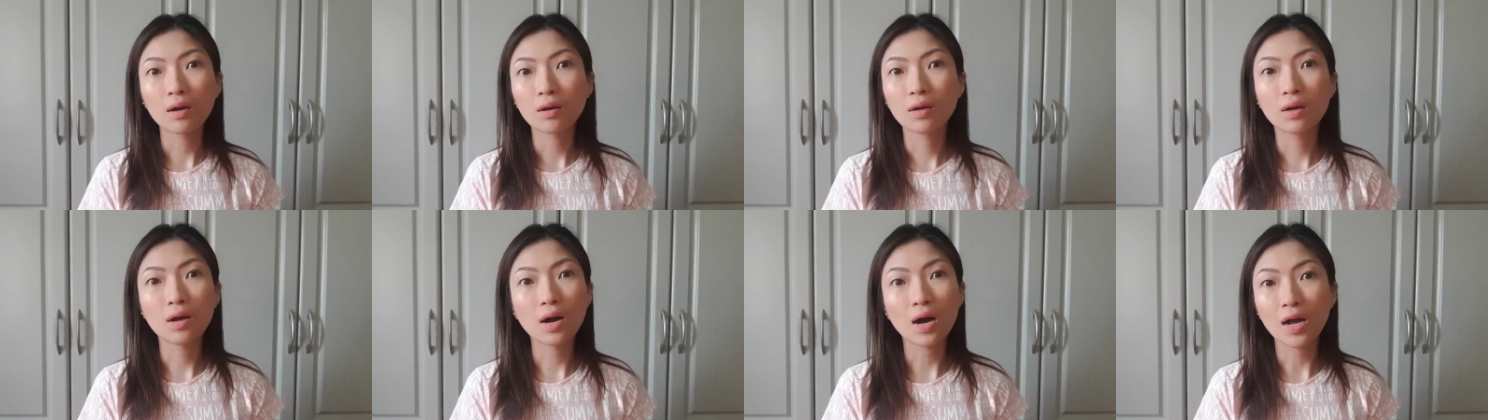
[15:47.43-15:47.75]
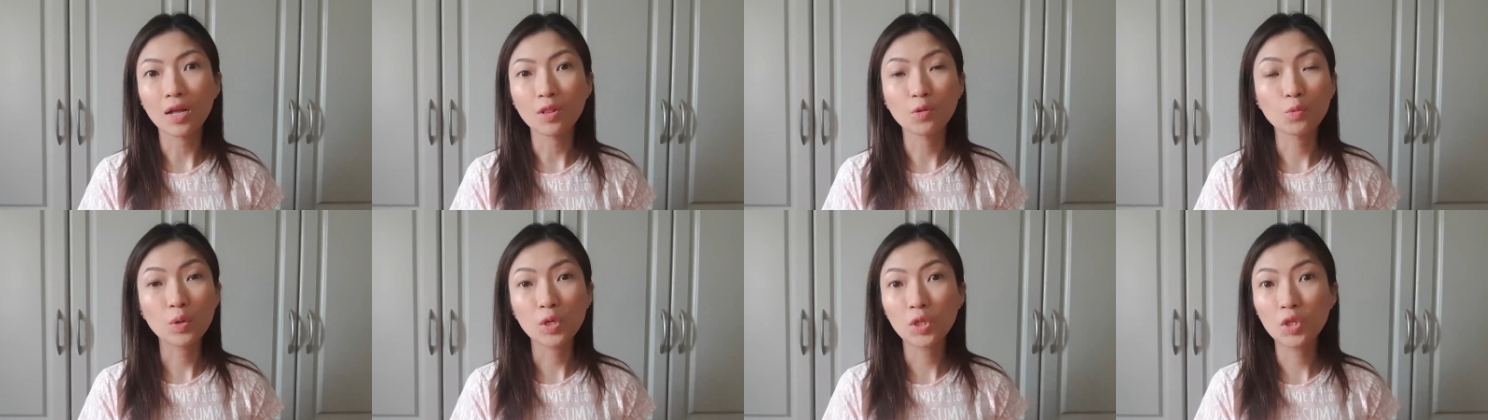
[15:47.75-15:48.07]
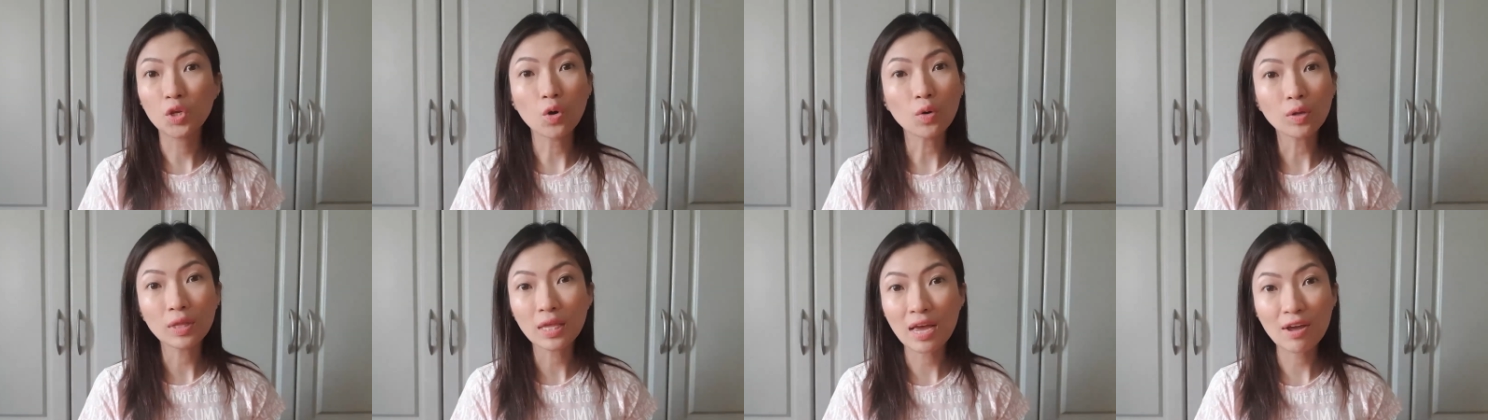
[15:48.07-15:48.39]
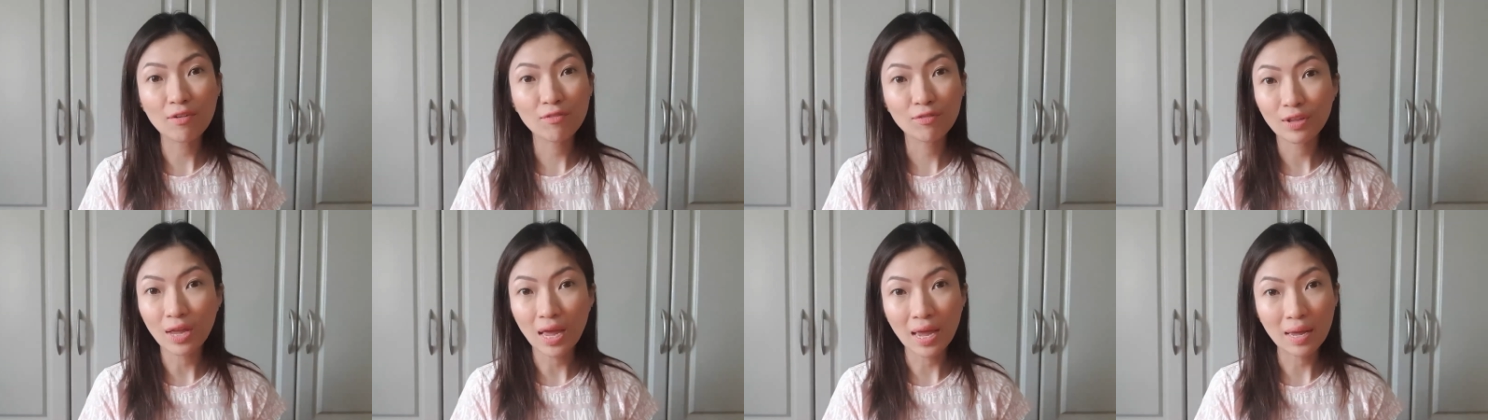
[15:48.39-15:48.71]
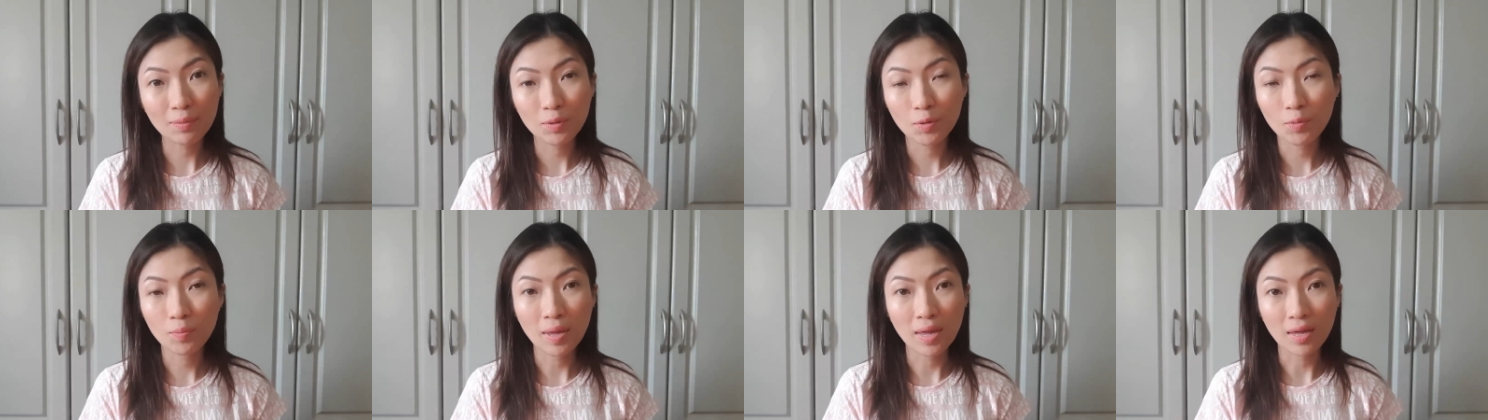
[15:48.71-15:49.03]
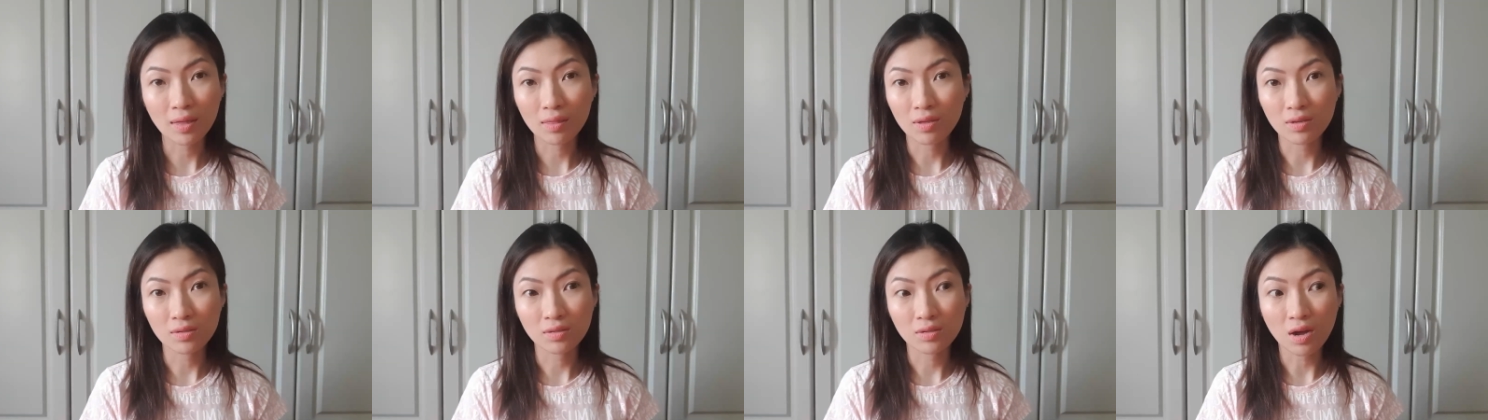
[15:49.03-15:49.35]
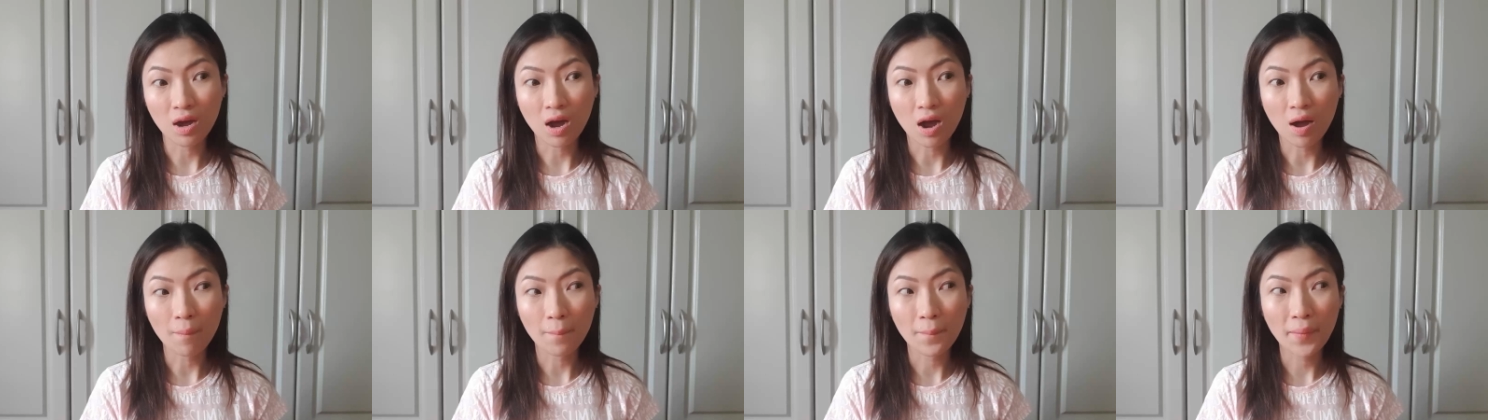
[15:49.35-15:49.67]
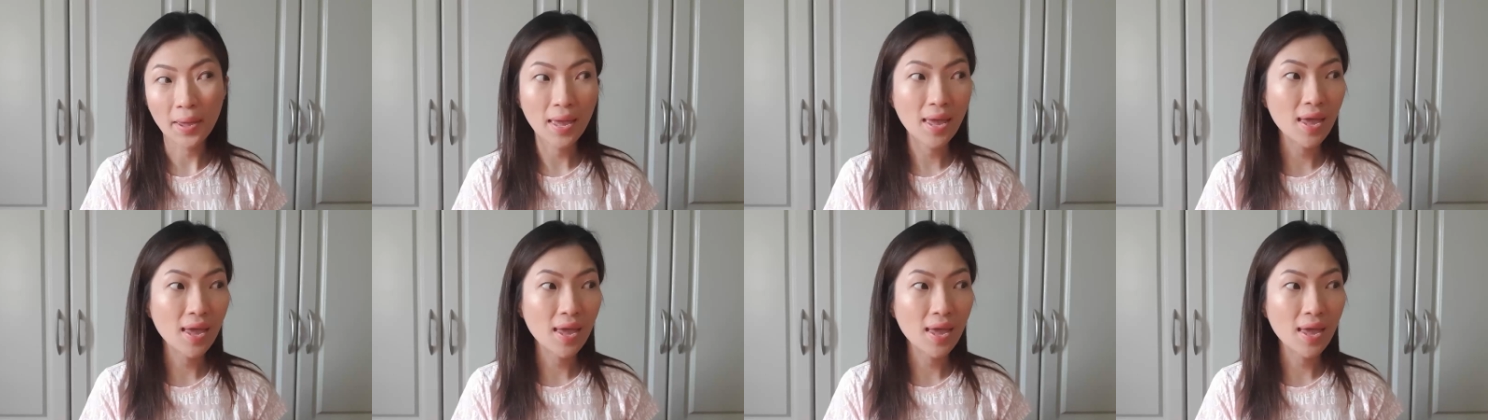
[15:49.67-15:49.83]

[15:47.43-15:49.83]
God, we don't have time to make this up.